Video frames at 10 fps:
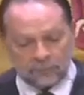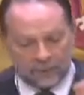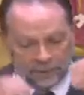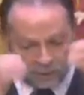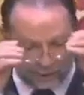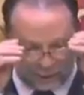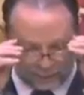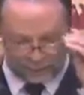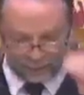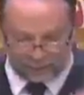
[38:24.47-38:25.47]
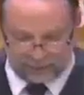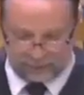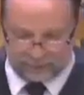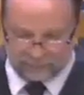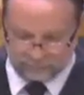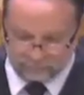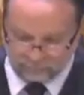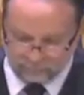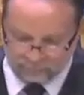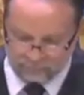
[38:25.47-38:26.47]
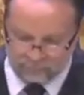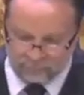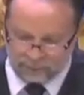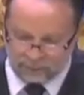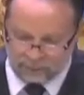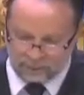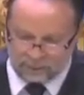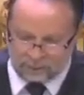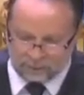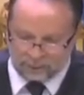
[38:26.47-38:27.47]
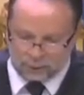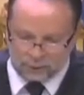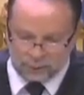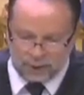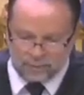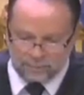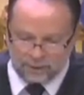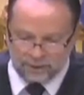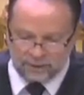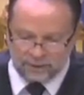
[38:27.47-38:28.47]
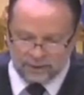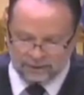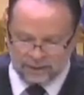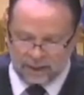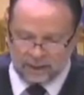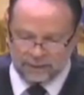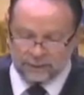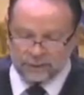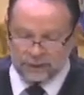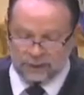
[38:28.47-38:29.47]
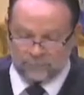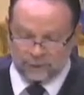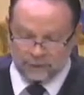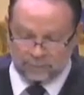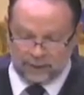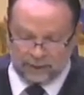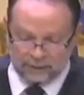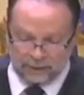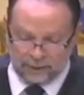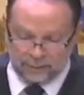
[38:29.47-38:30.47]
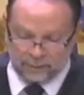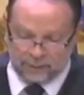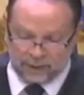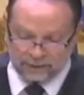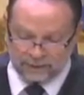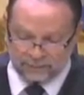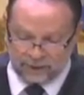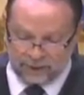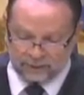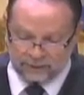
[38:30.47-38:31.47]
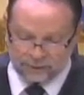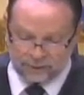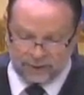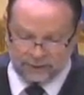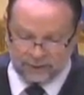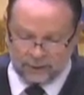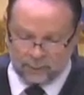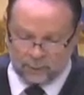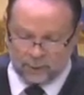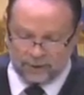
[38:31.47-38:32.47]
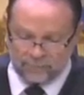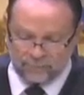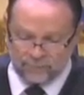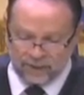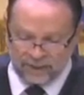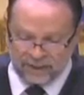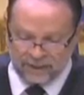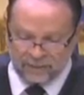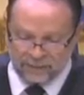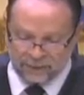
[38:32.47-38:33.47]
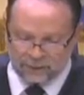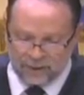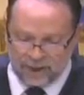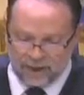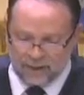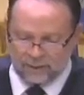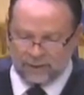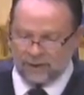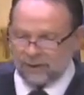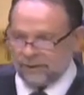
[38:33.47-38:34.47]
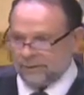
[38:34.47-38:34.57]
let me continue reading here. So do not put aside your self-respect and other positive character traits in order to fit in with the crowd.